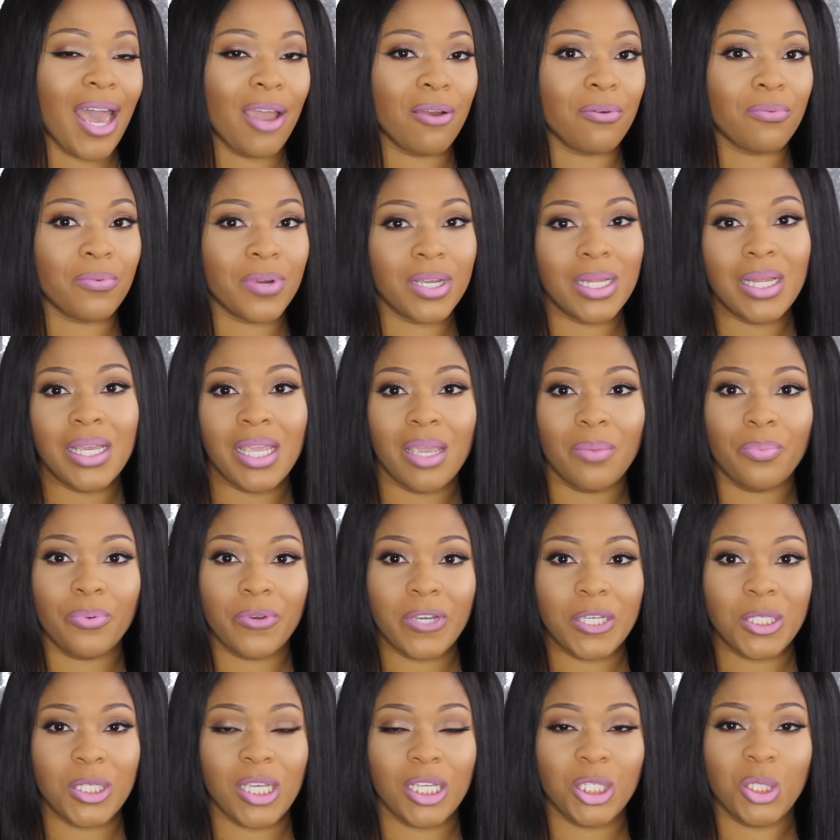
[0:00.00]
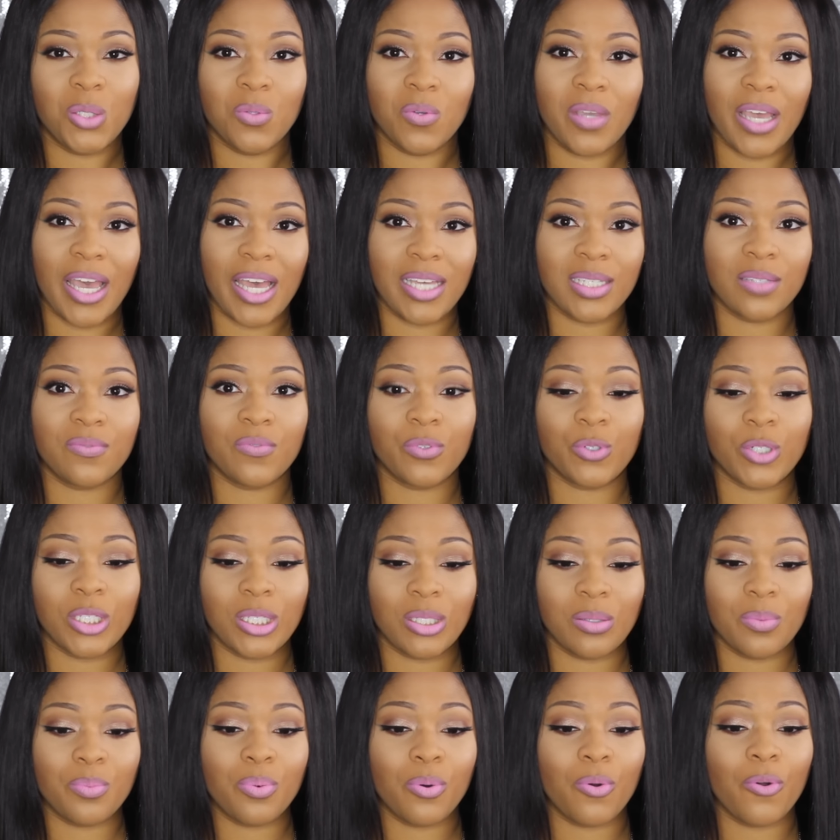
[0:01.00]
I really appreciate you guys for
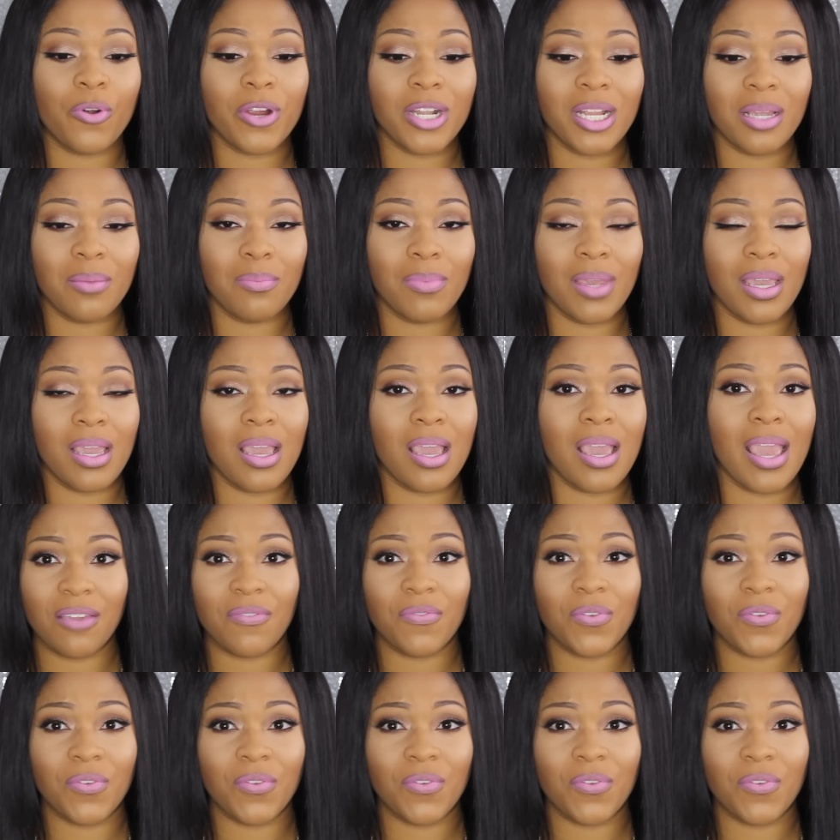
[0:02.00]
supporting me.